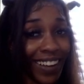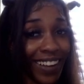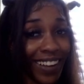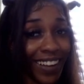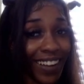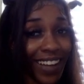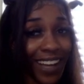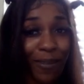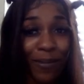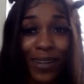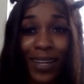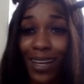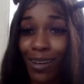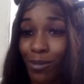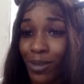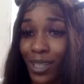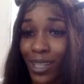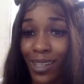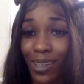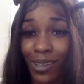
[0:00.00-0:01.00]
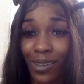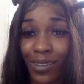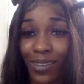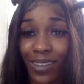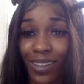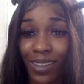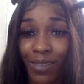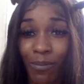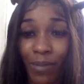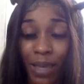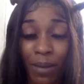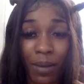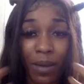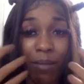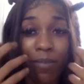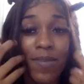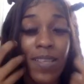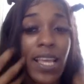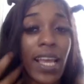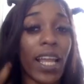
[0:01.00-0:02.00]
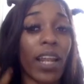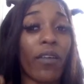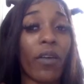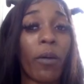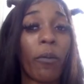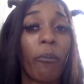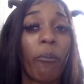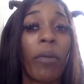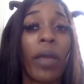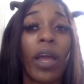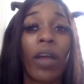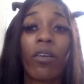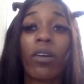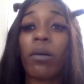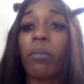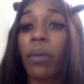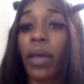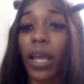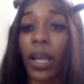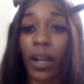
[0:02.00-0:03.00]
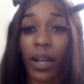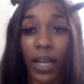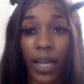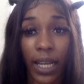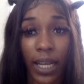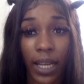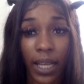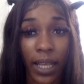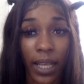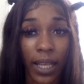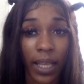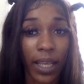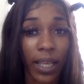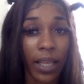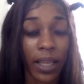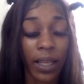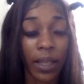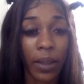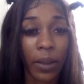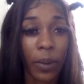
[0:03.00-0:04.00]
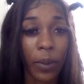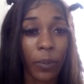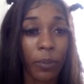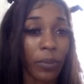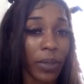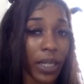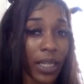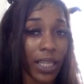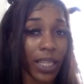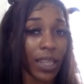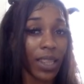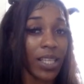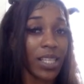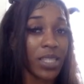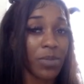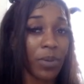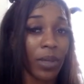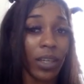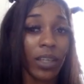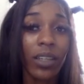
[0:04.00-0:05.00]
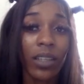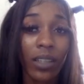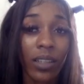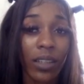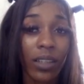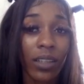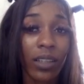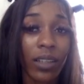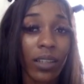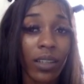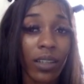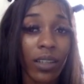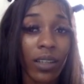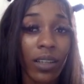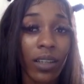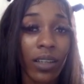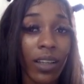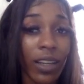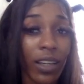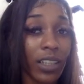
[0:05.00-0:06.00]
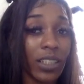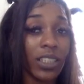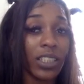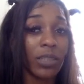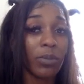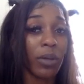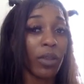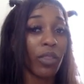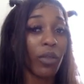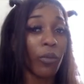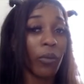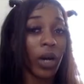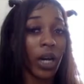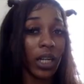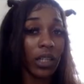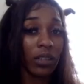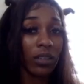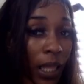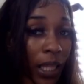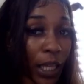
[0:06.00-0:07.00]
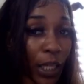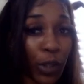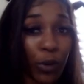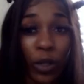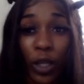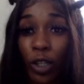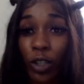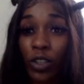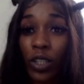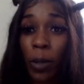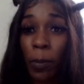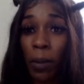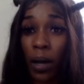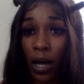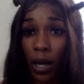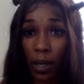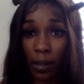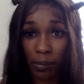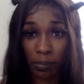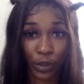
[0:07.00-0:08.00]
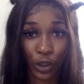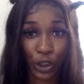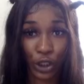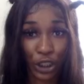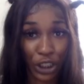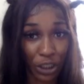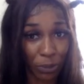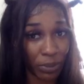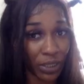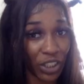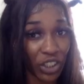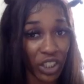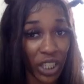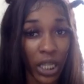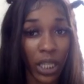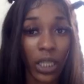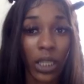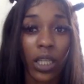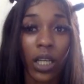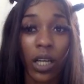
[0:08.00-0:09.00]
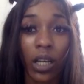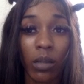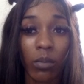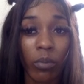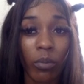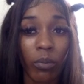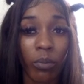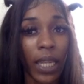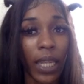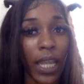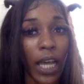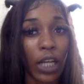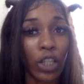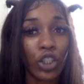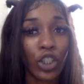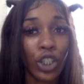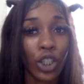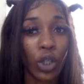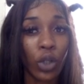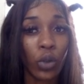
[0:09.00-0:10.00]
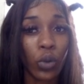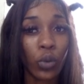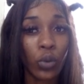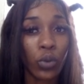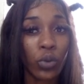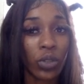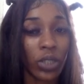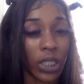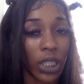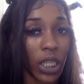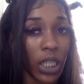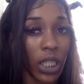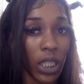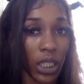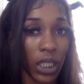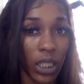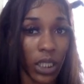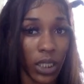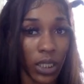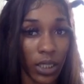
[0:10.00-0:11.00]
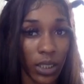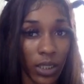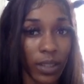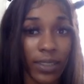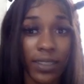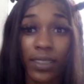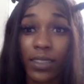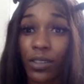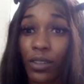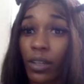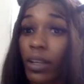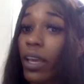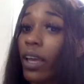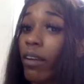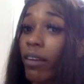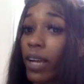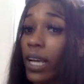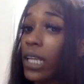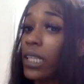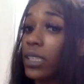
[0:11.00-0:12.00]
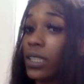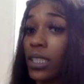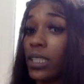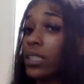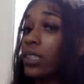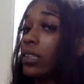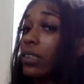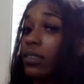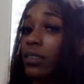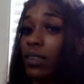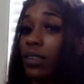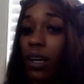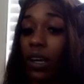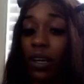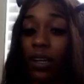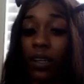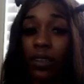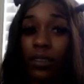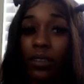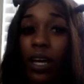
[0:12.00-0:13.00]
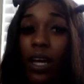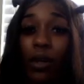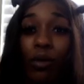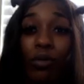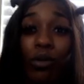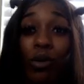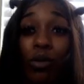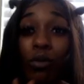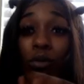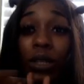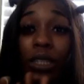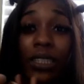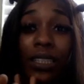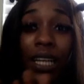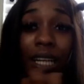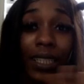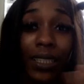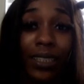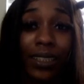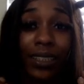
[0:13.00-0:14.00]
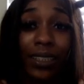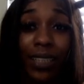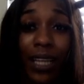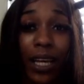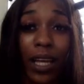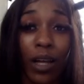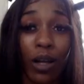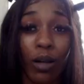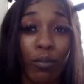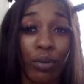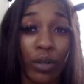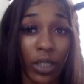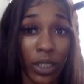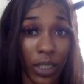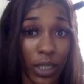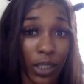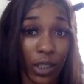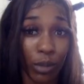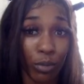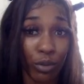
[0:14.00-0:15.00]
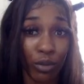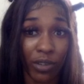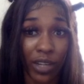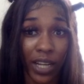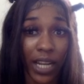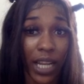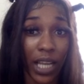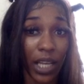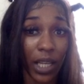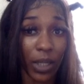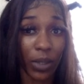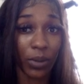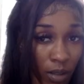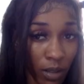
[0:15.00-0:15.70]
Comment down below. Maybe I'm saying Para or Pari. But could this be? Could this be the one? Like, you killed her mom. She been chained up. Now she knows who the killer is. This is gonna get crazy intense, guys. I don't know what's that. This is like unpredictable right now.